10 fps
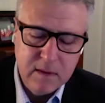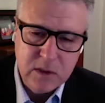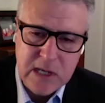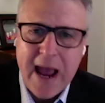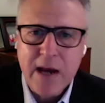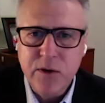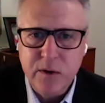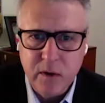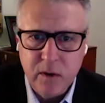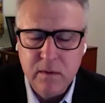
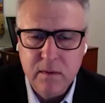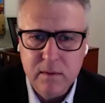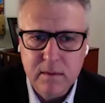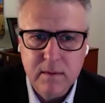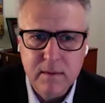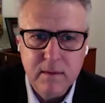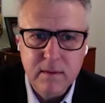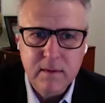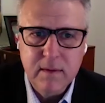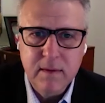tactical
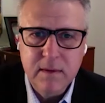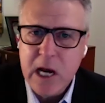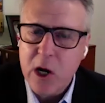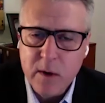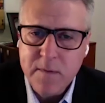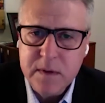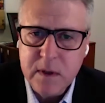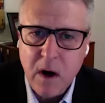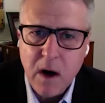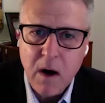tariffs
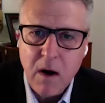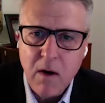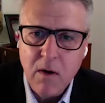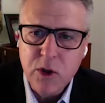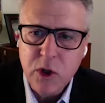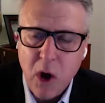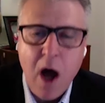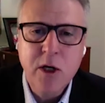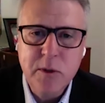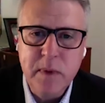
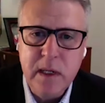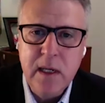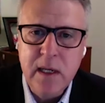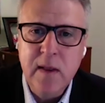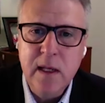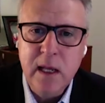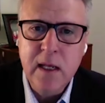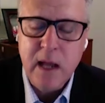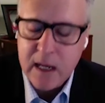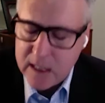ought to be in the
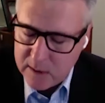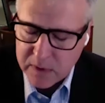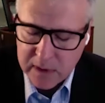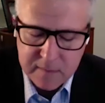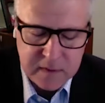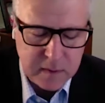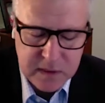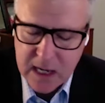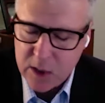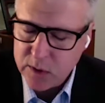in, and he believes
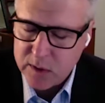substantially